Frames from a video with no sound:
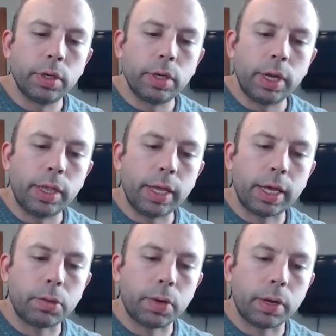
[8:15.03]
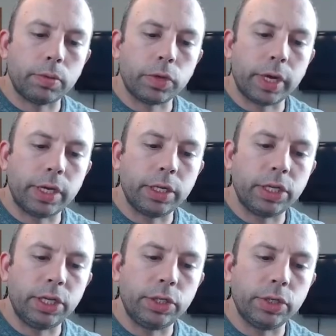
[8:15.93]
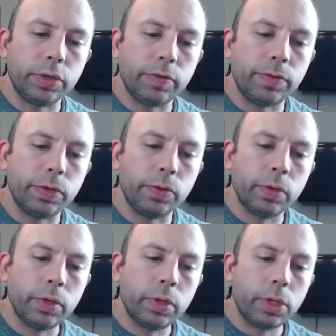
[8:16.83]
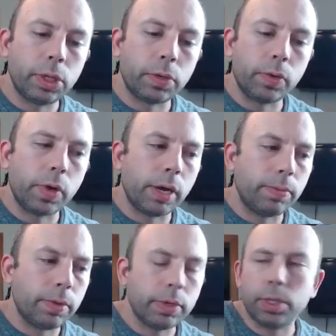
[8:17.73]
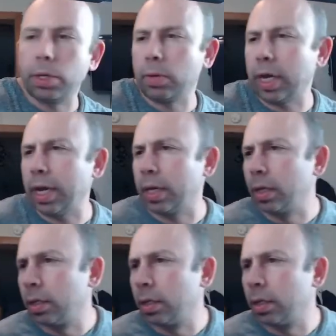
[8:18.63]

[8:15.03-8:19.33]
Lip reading: And that's what I'm trying to teach you. If you screw up, it's okay.